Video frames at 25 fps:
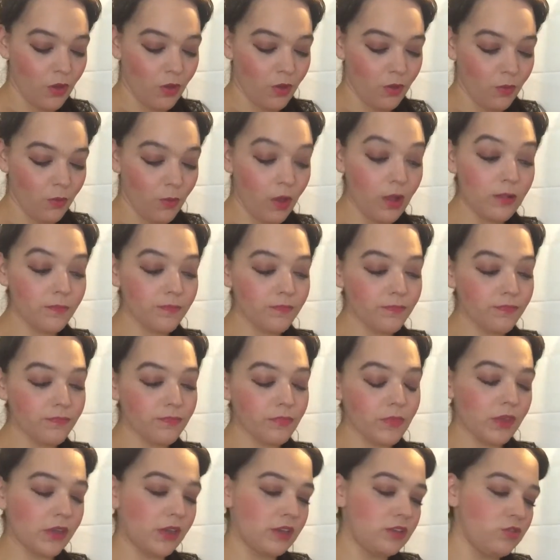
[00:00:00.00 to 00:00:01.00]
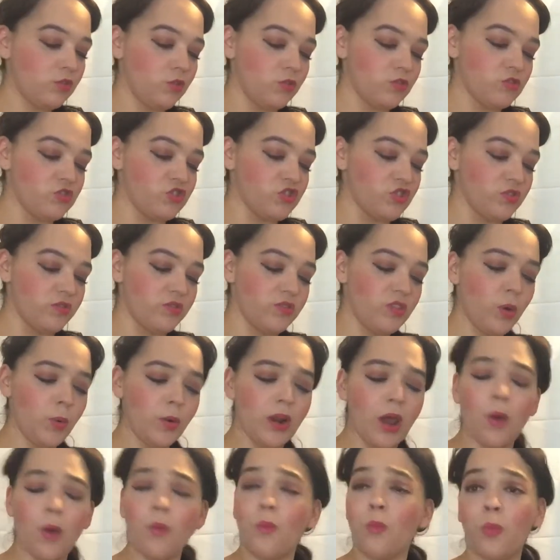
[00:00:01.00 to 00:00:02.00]
Well, I told you there were
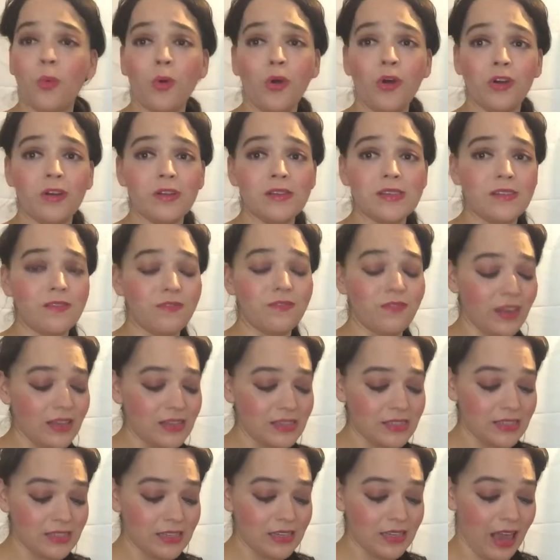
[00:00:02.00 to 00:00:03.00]
not words invented